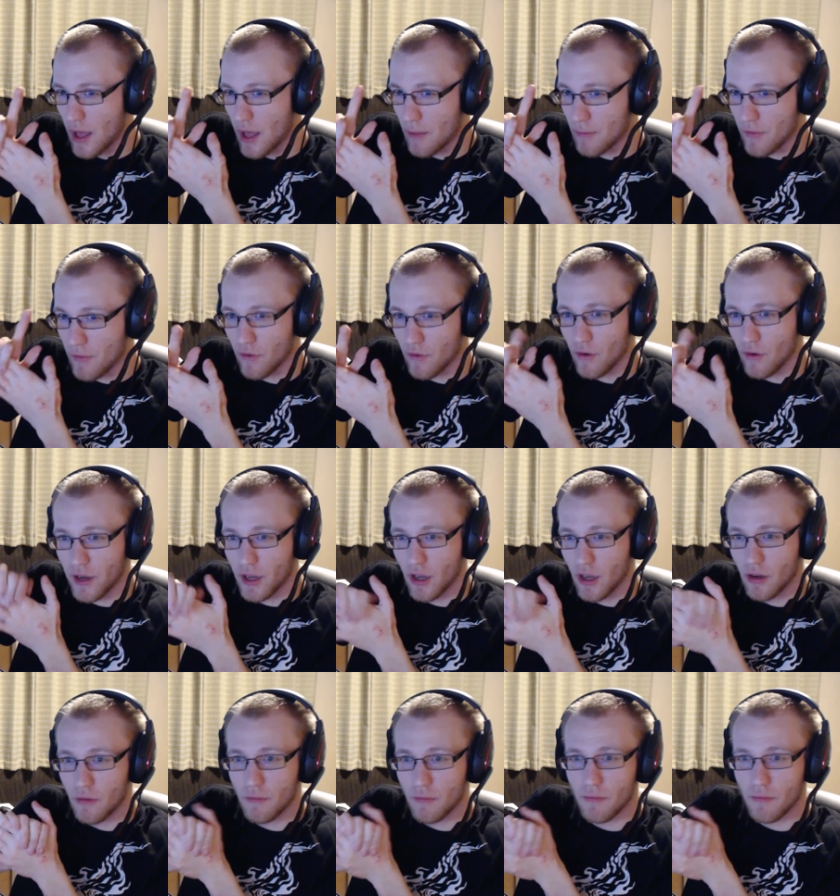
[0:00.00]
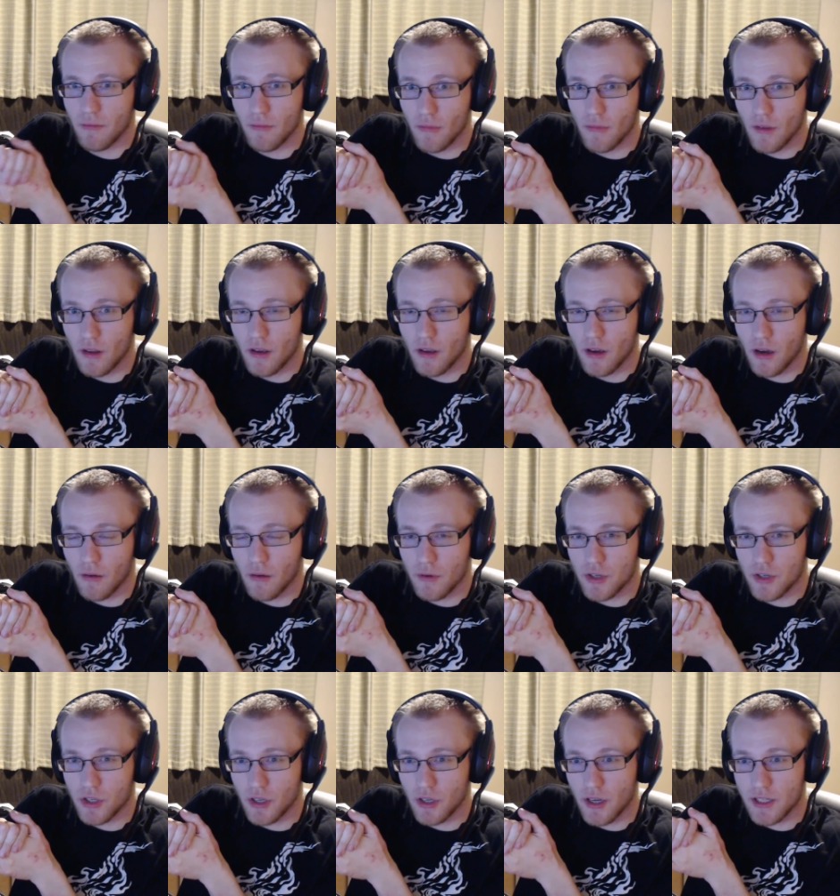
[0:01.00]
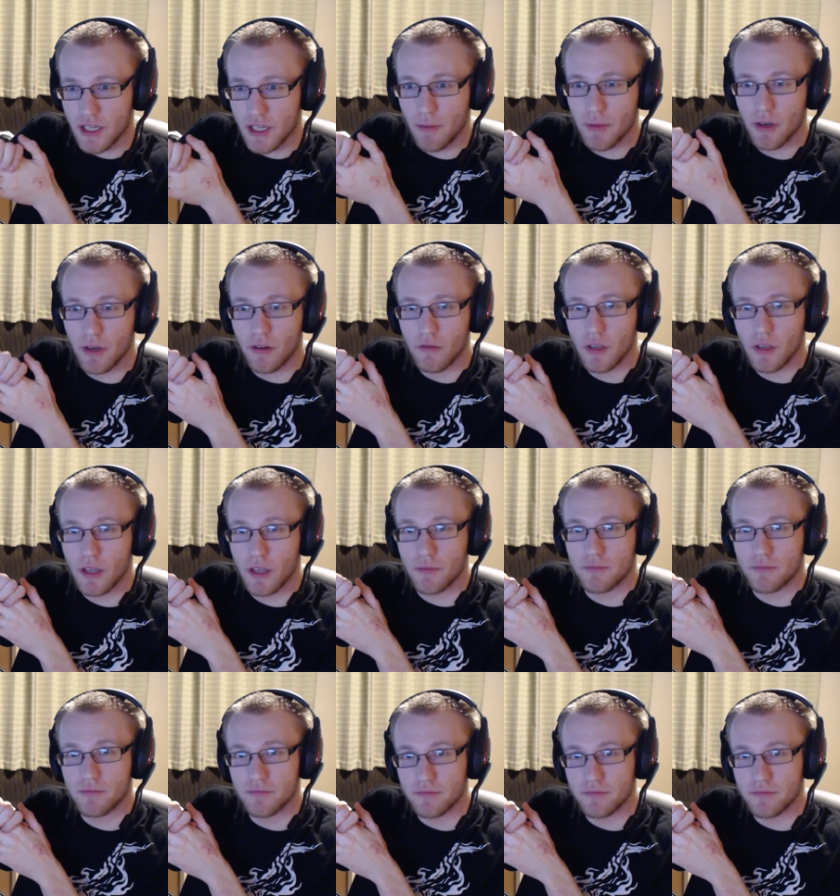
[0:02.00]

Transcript: and before I go I wish you guys a happy new year